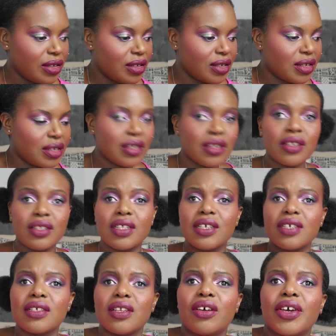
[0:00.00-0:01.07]
So I turn
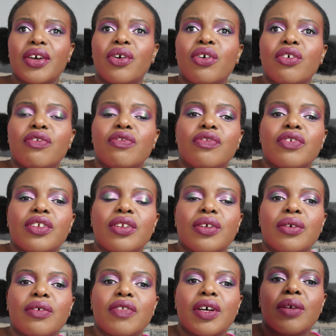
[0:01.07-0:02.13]
this light off. I don't know
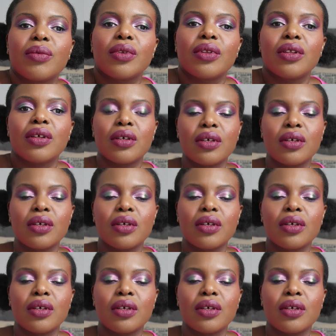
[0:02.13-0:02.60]
if that will.